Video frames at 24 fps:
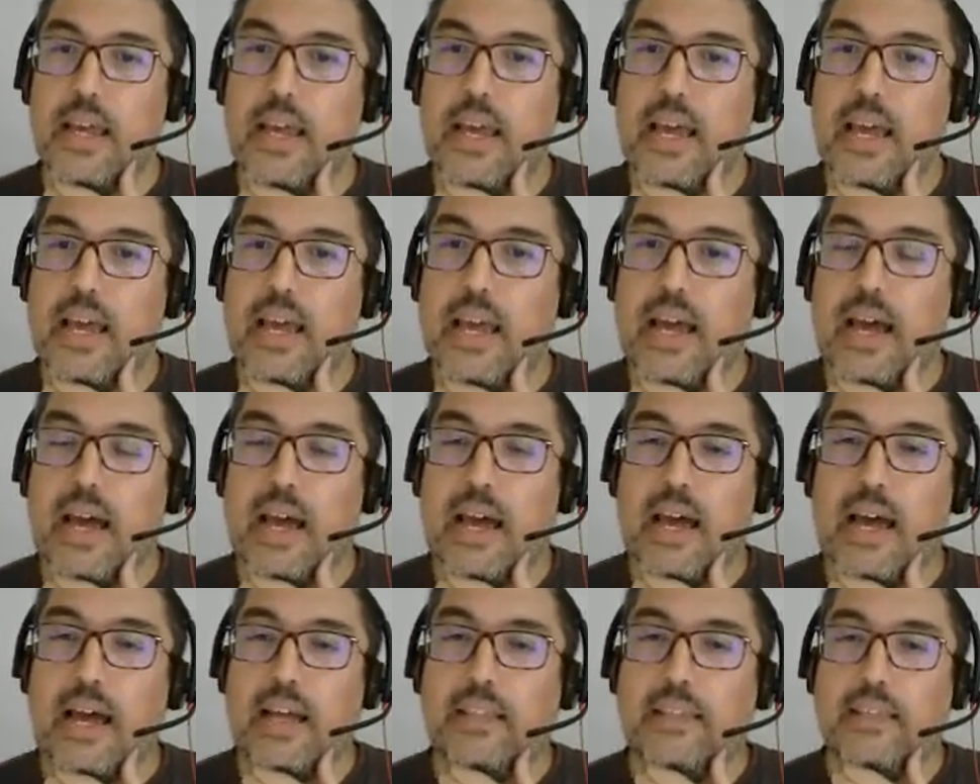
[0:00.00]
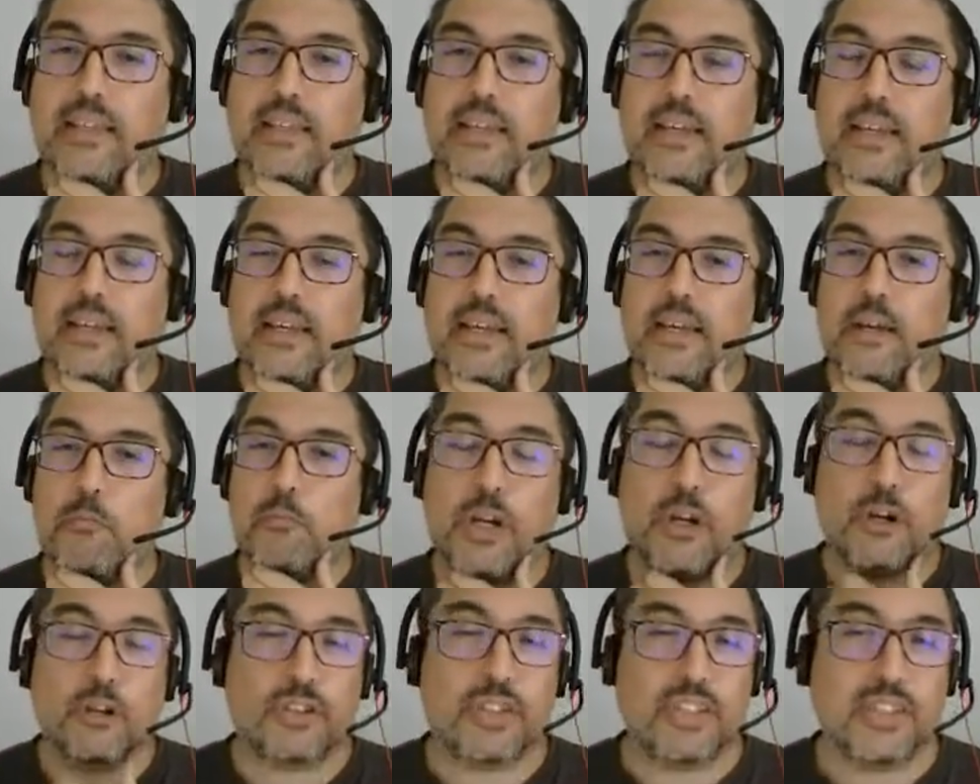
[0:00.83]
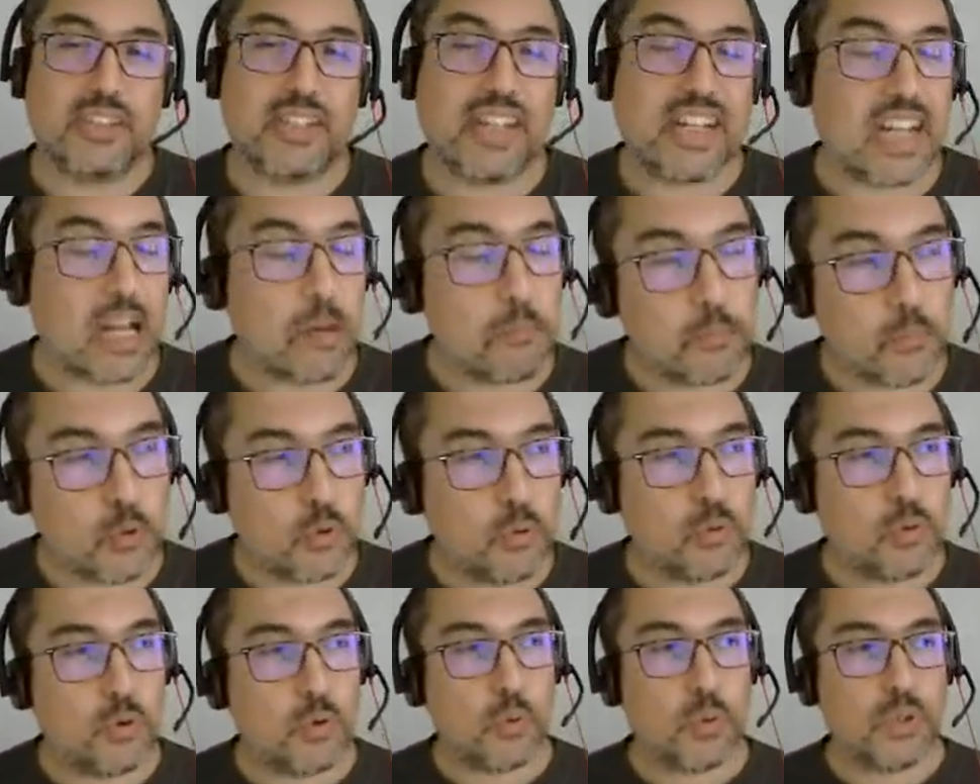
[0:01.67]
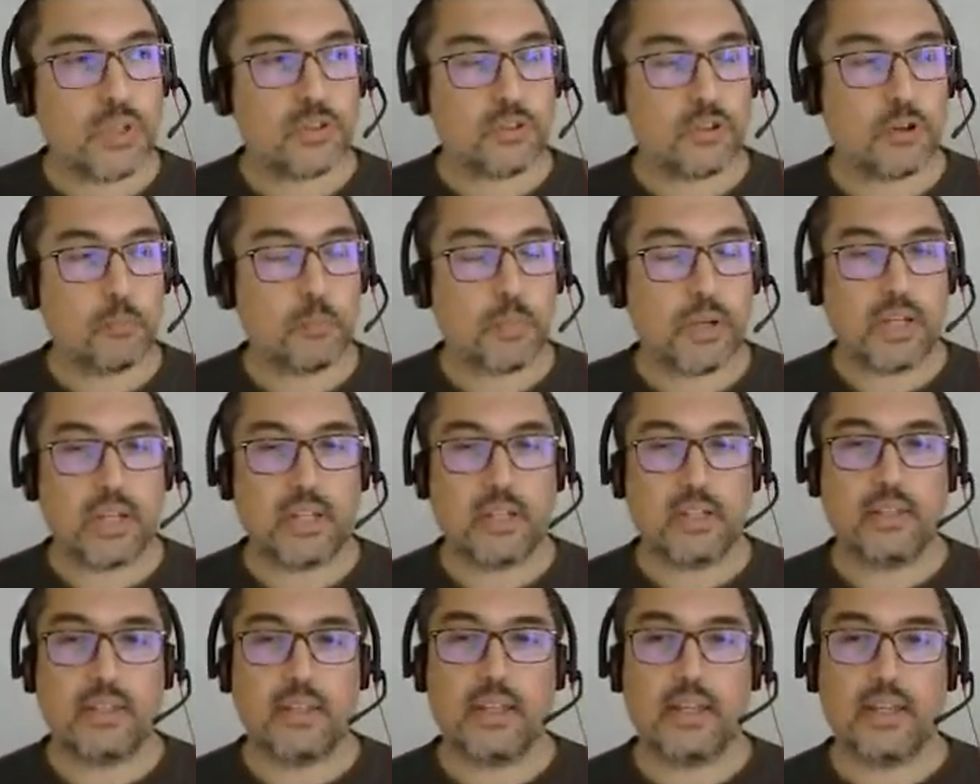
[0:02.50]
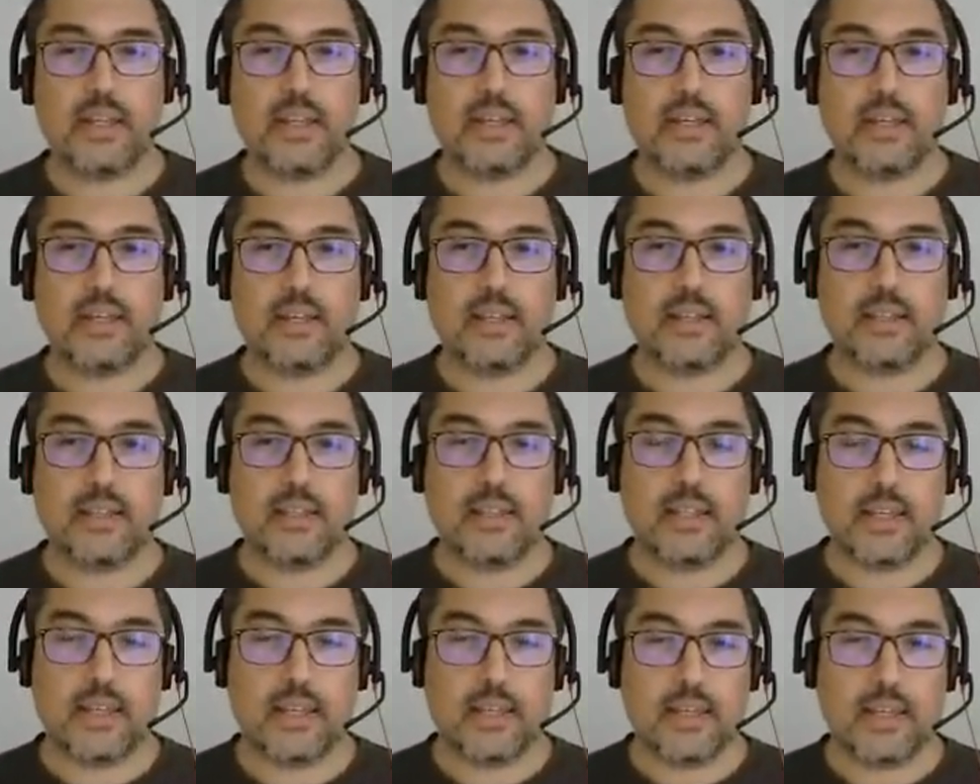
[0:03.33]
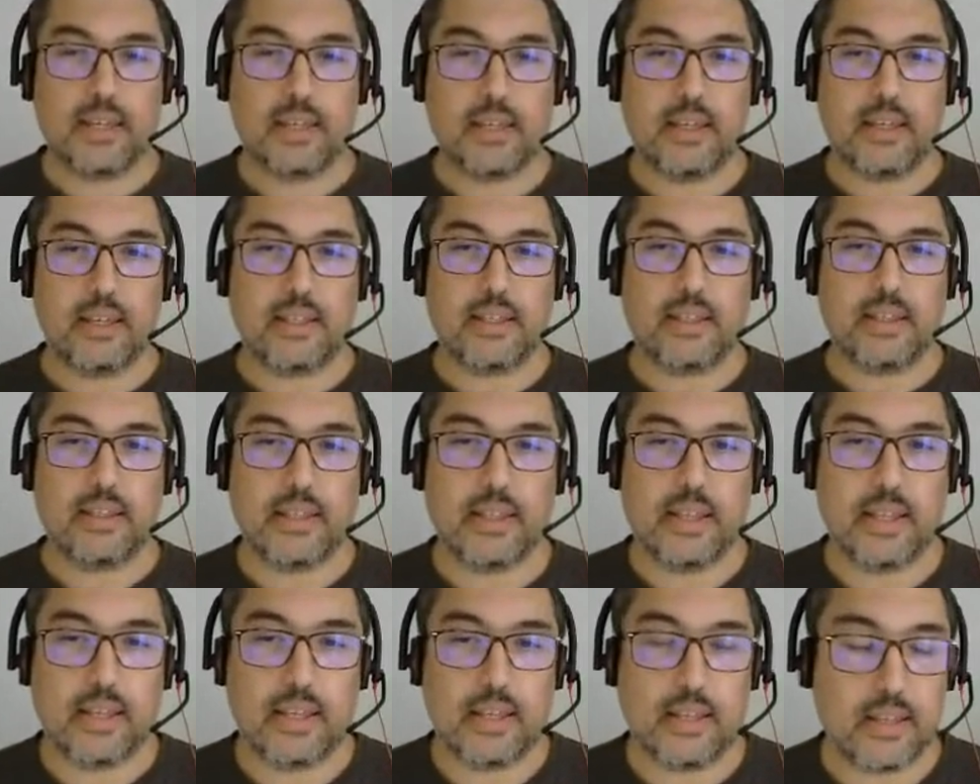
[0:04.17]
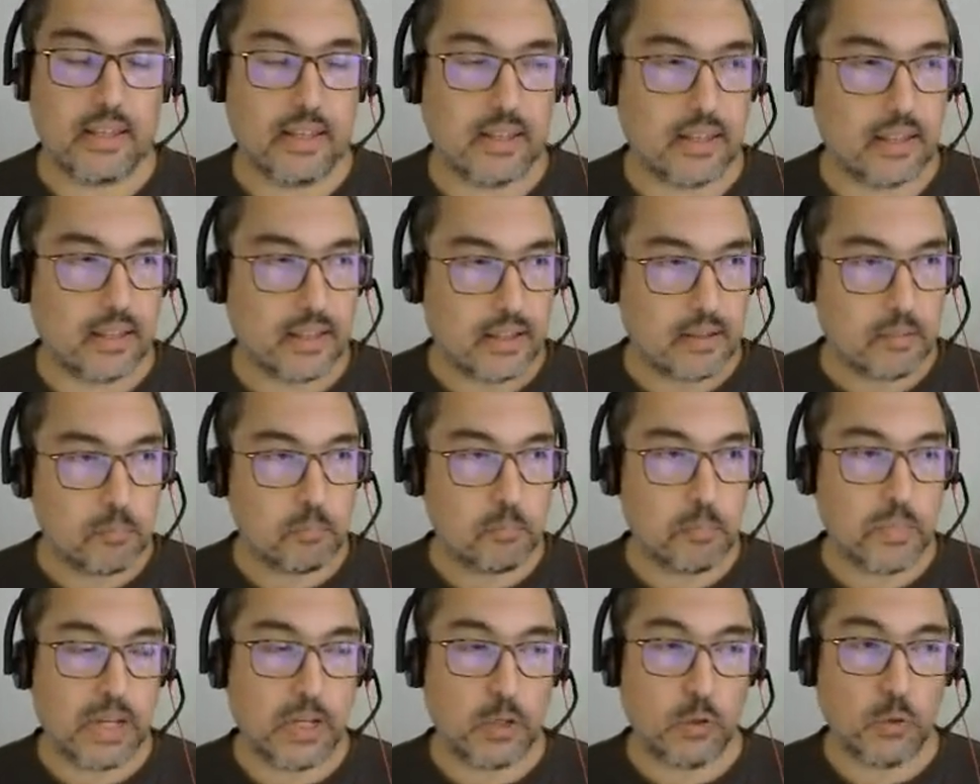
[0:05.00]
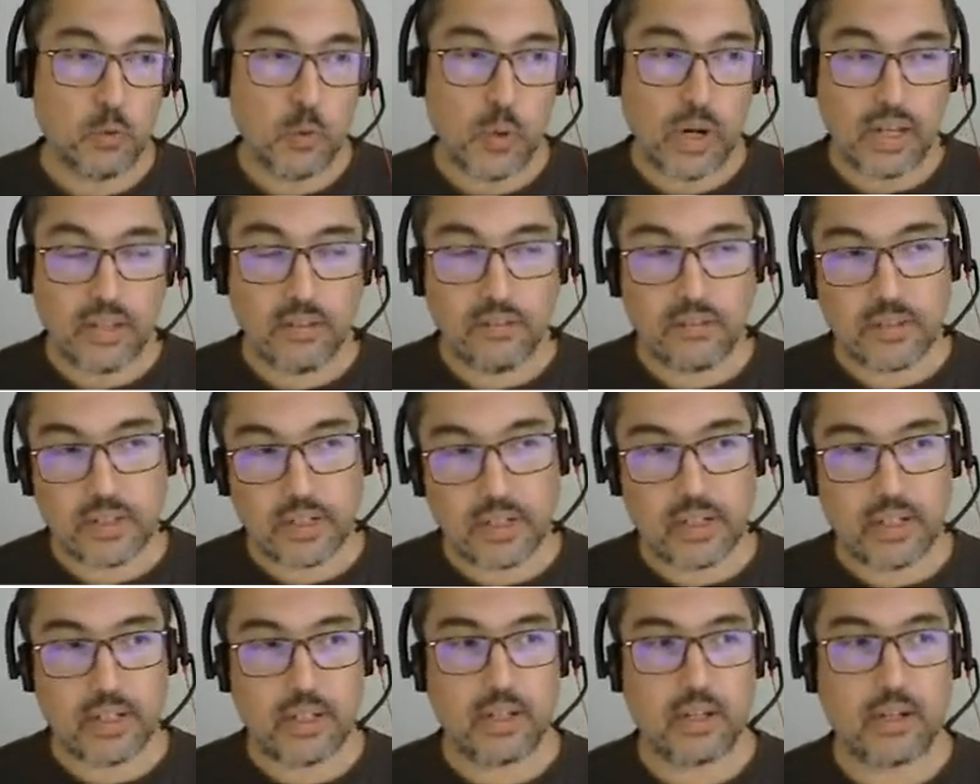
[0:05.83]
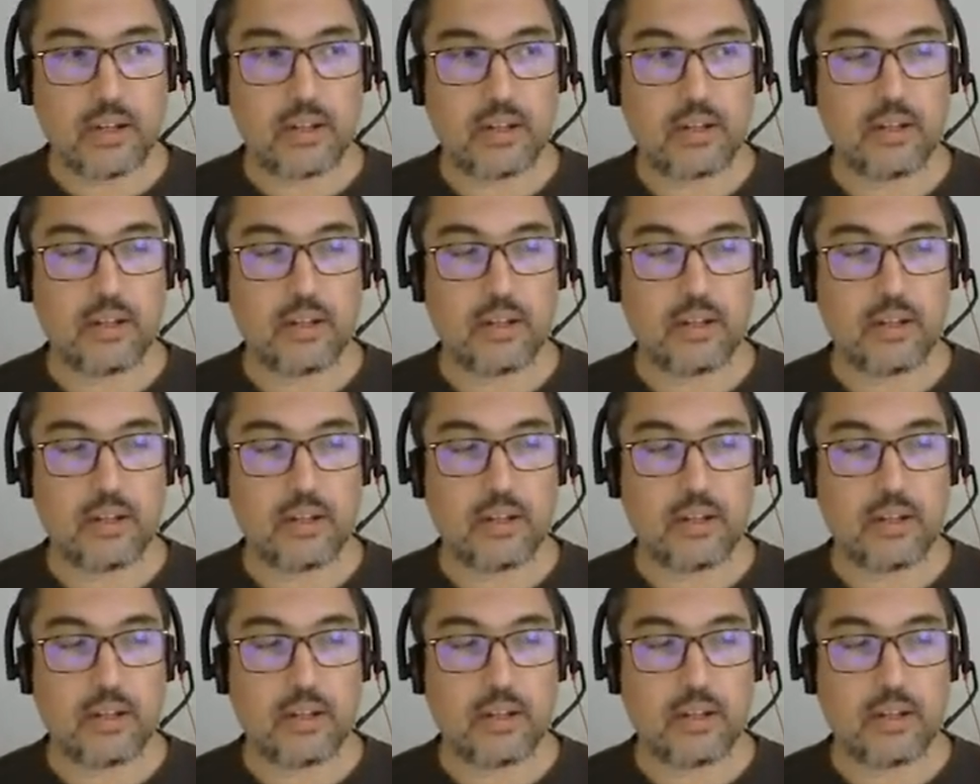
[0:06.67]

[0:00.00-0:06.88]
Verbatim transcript: And because it's GRUB2 who is opening the, the, the menu entry,